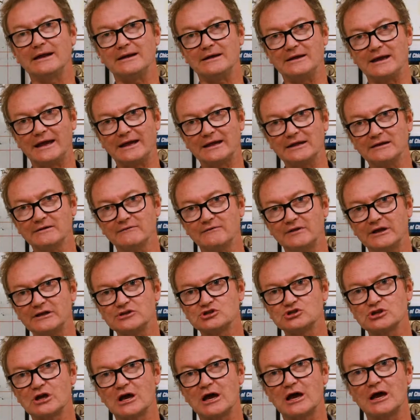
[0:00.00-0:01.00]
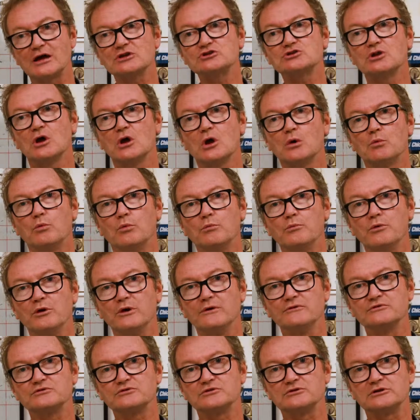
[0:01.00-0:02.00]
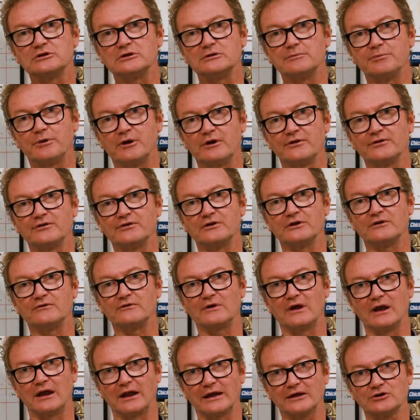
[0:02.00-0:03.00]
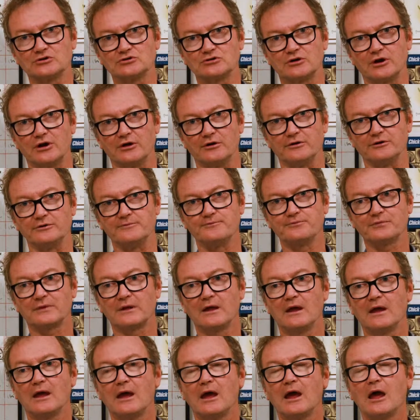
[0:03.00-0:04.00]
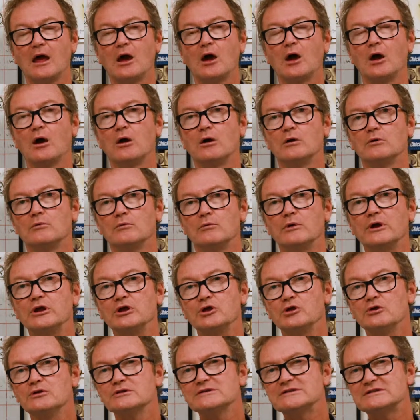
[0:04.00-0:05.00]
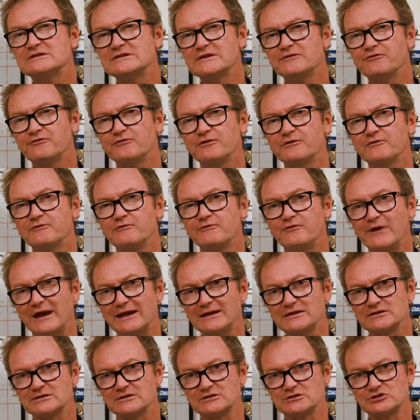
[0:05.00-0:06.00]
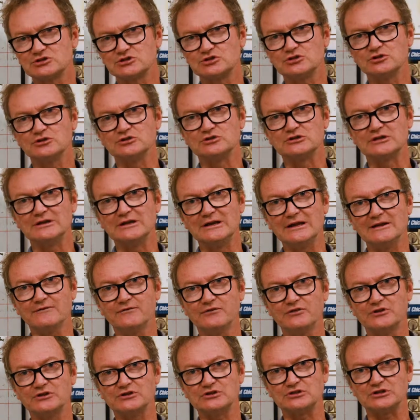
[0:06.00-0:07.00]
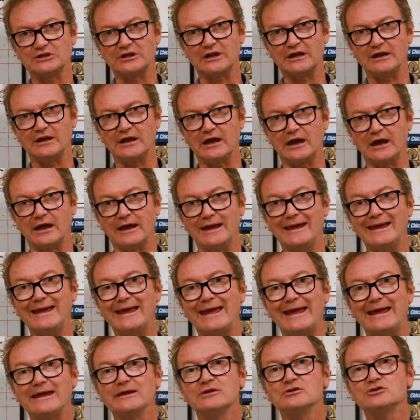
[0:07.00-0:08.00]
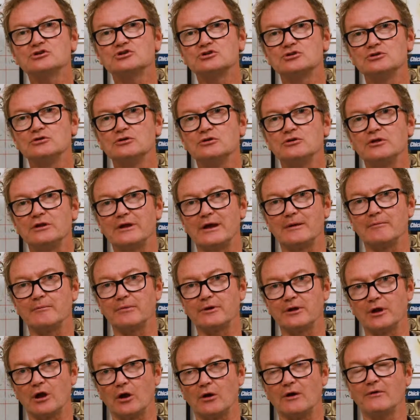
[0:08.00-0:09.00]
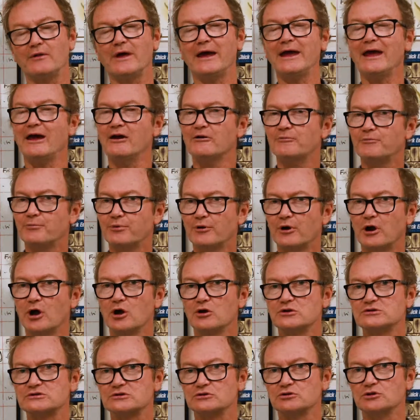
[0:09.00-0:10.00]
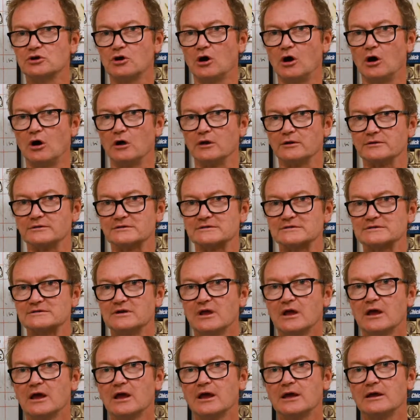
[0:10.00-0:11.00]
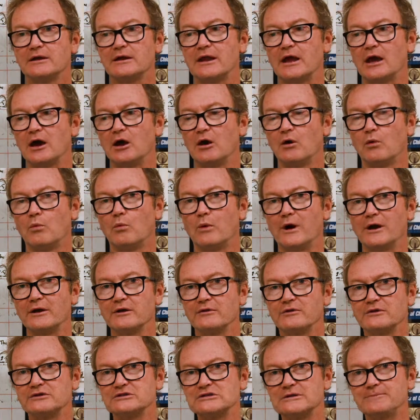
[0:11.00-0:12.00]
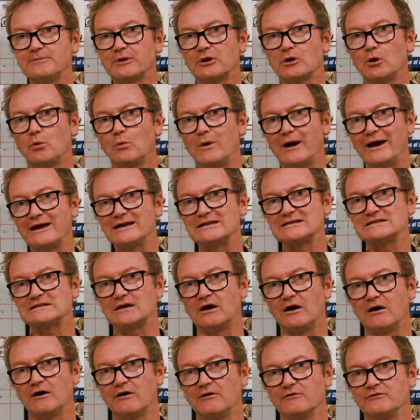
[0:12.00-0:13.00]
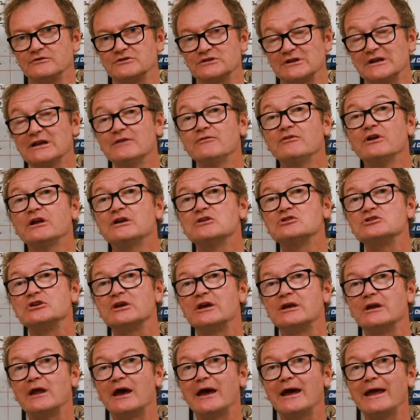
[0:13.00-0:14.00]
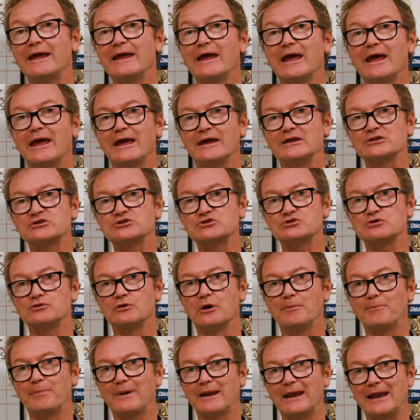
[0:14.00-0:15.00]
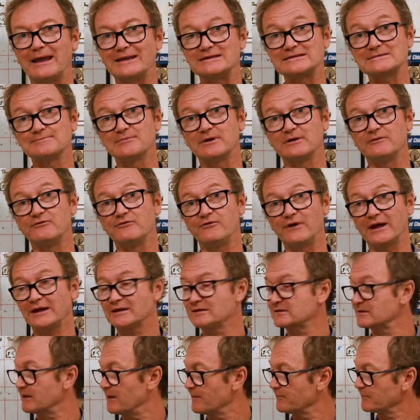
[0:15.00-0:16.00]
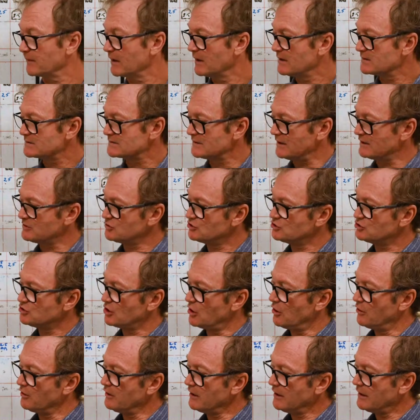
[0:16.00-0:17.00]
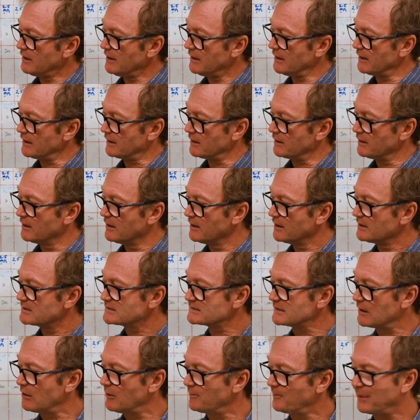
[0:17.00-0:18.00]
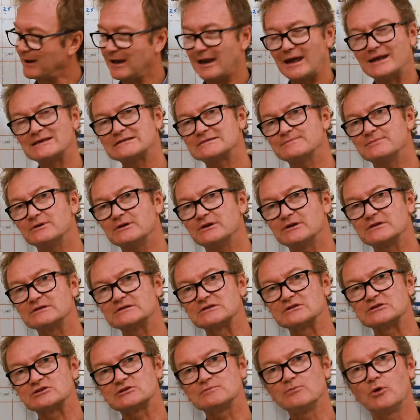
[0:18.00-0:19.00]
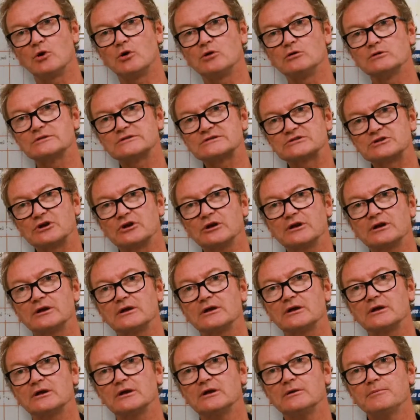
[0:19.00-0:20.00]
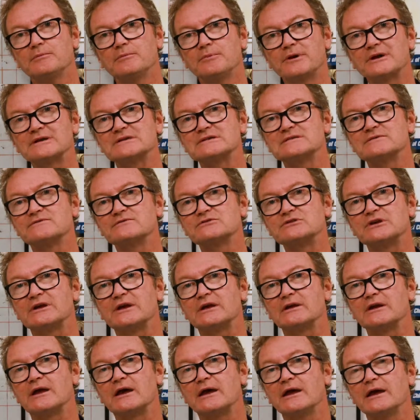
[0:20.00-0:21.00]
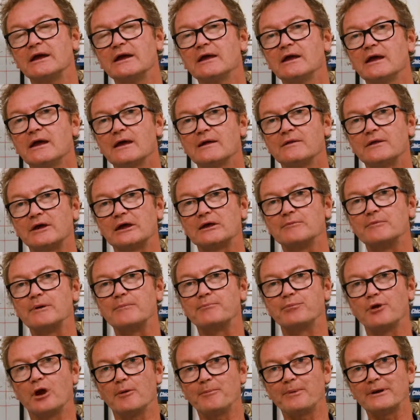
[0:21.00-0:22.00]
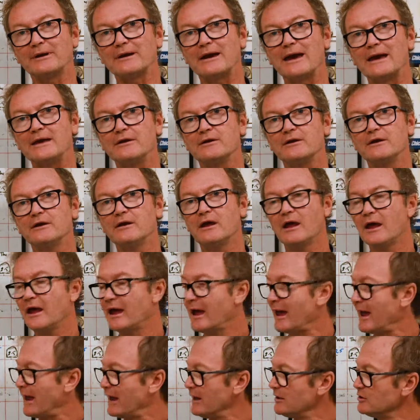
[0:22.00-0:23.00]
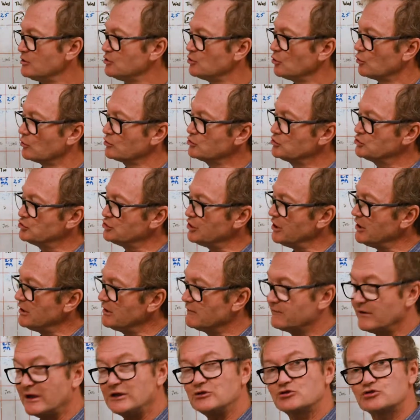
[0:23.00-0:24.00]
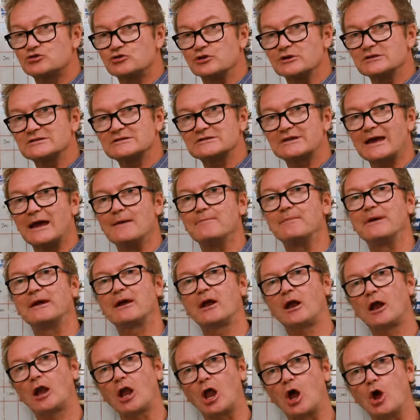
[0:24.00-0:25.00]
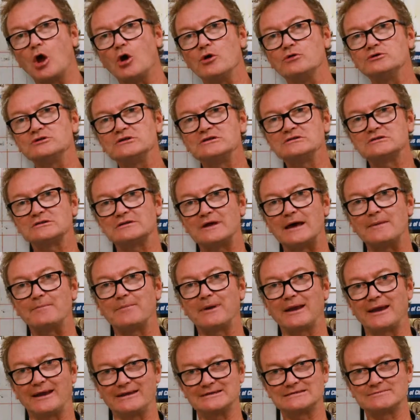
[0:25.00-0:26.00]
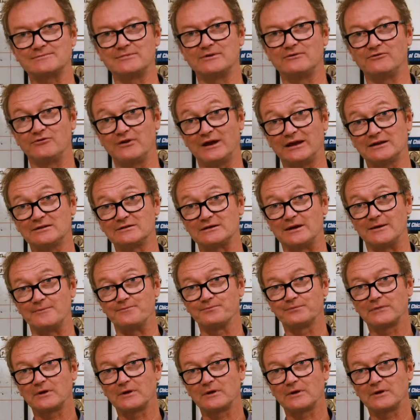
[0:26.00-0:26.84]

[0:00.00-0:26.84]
negatively charged will move to the positive electrode. We use different vectors to deliver the DNA into the embryo, and they have pros and cons. Now, one of the typical ways of delivering DNA is through a plasmid vector. So that's shown here. So a plasmid is a small circular piece of DNA that can be propagated, and your gene of interest can be cloned into that plasmid vector,